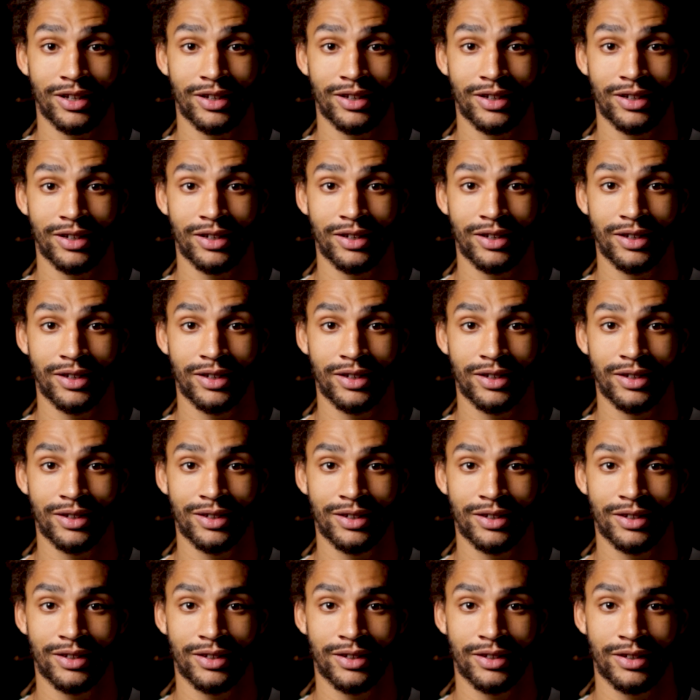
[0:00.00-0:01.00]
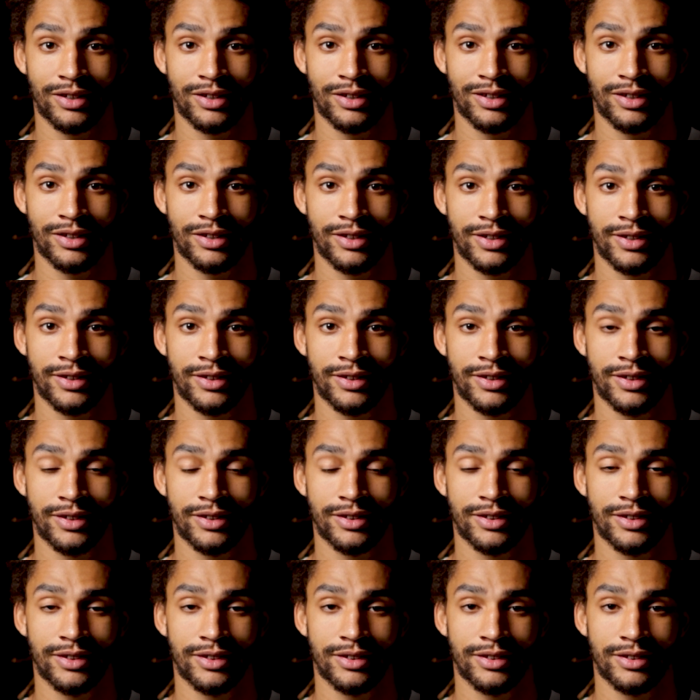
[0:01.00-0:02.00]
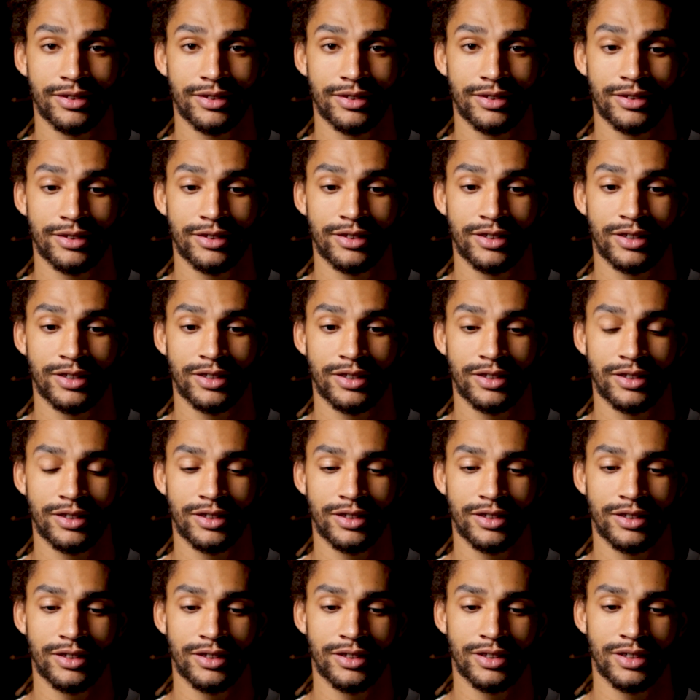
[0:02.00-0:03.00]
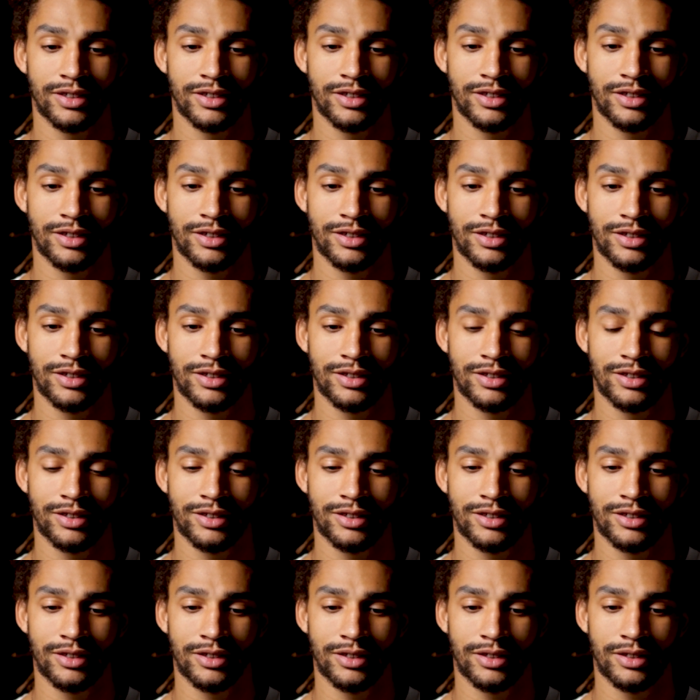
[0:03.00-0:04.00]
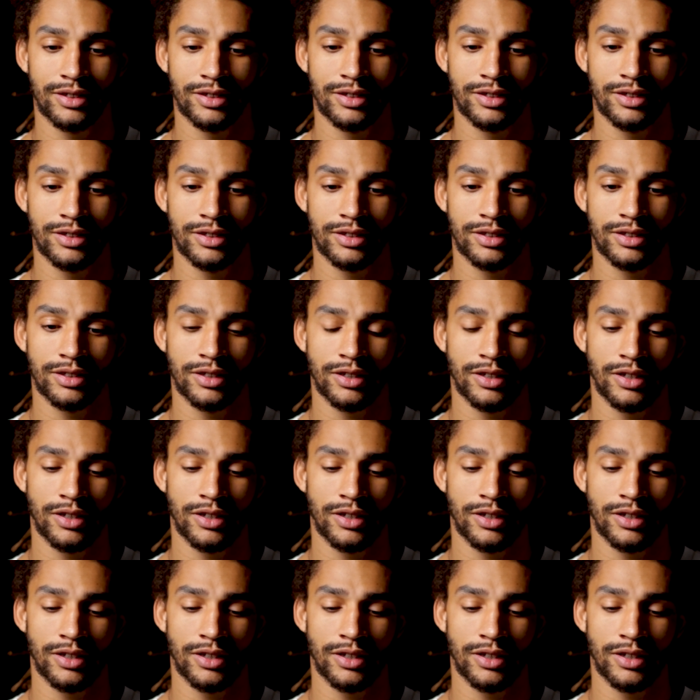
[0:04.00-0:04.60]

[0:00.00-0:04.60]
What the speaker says: Nobody speaks.